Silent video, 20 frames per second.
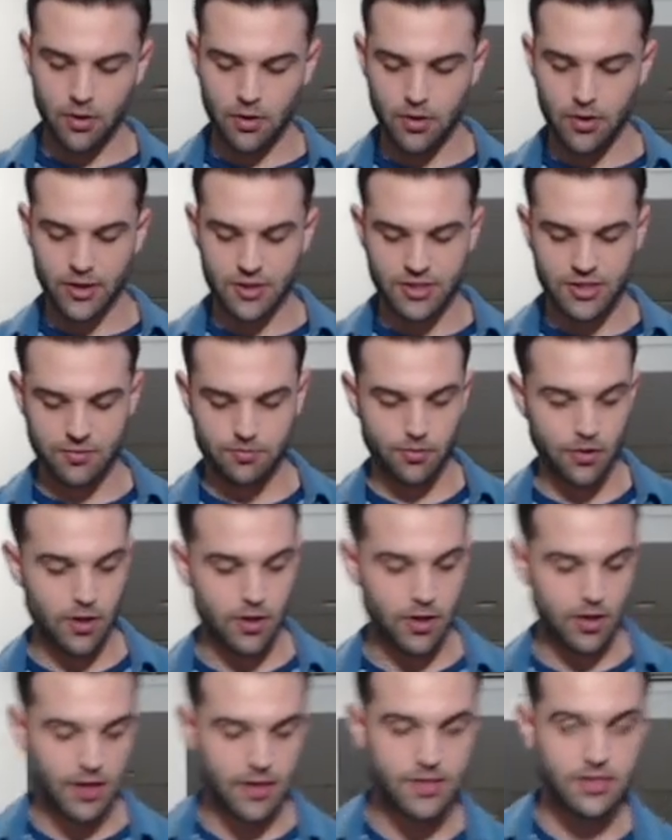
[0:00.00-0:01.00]
gets spread
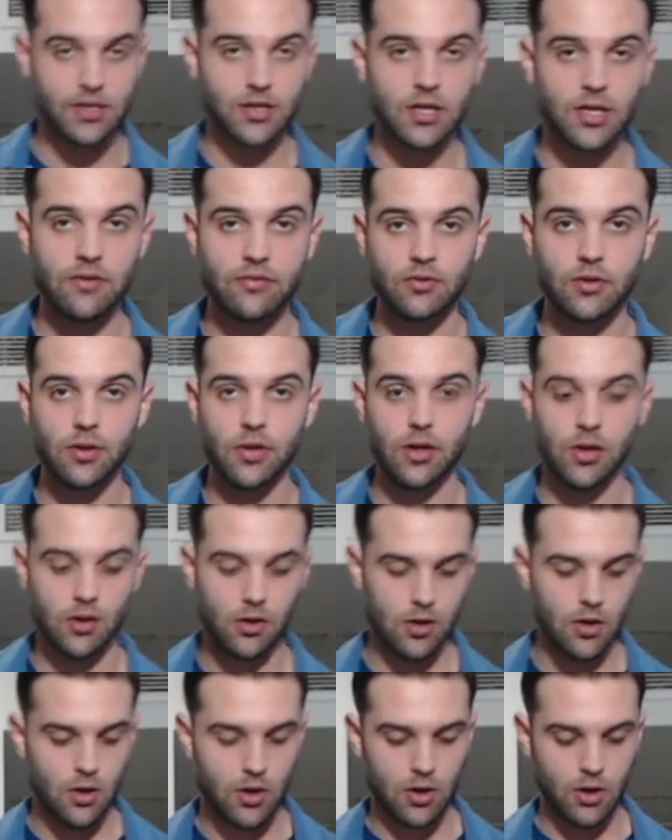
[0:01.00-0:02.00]
nice and evenly
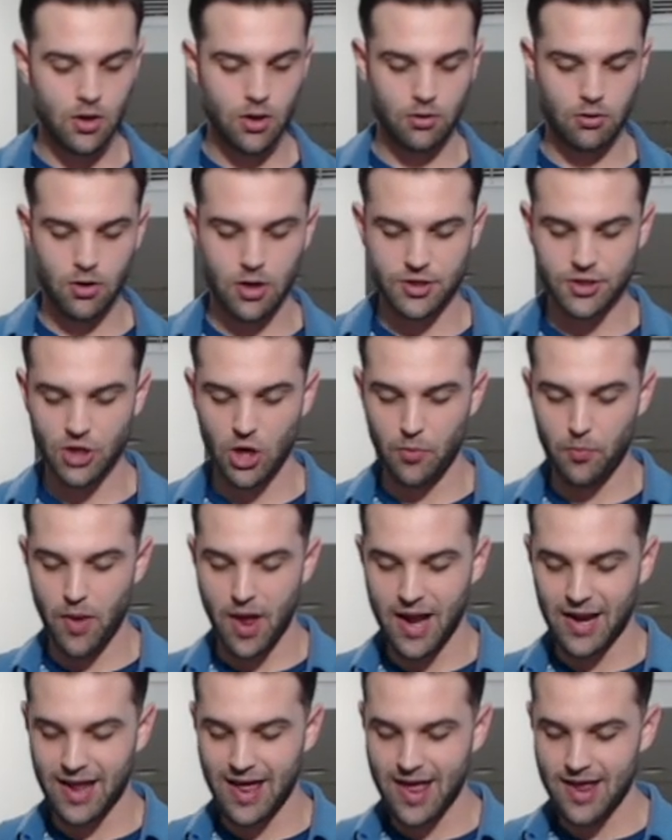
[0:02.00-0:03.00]
across our
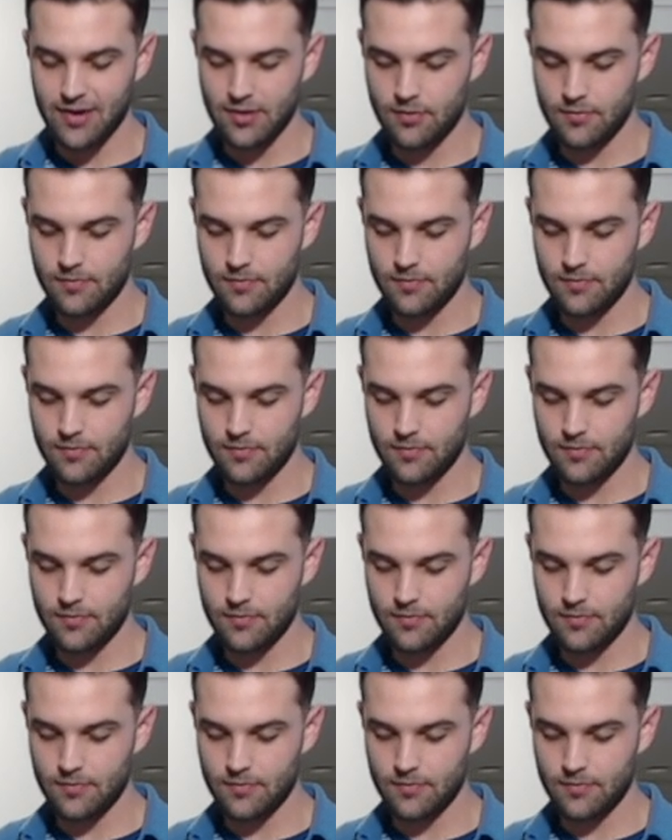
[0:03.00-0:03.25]
baguette.